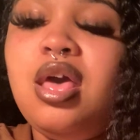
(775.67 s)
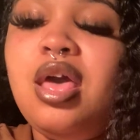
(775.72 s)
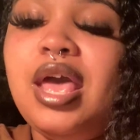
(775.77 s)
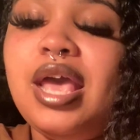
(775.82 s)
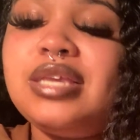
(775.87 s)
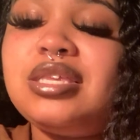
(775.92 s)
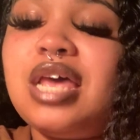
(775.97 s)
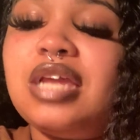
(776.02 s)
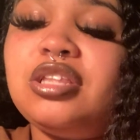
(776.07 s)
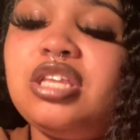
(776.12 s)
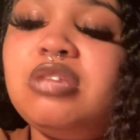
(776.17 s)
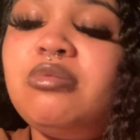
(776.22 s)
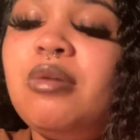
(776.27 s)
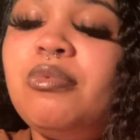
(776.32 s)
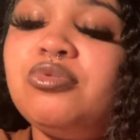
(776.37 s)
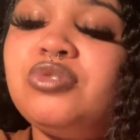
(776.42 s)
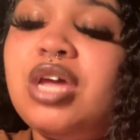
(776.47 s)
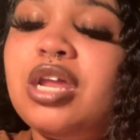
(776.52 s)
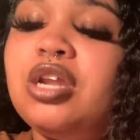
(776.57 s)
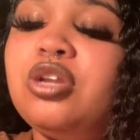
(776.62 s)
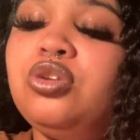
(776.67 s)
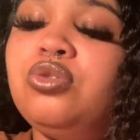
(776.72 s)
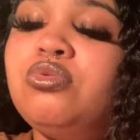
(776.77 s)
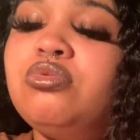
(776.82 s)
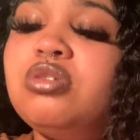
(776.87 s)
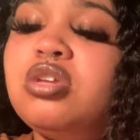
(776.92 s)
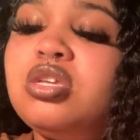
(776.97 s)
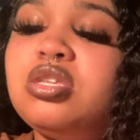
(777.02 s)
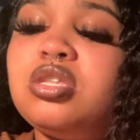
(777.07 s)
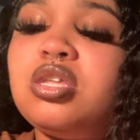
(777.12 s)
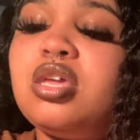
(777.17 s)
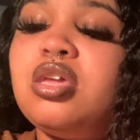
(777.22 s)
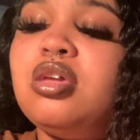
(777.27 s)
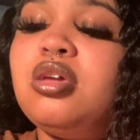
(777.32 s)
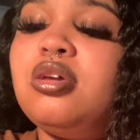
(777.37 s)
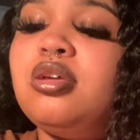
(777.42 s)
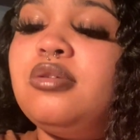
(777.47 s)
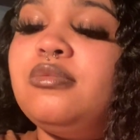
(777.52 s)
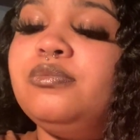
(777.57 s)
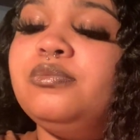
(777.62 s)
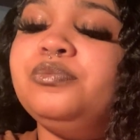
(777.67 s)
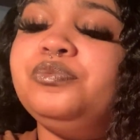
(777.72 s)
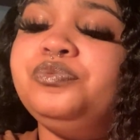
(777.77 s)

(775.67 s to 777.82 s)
It's like these people try to do this and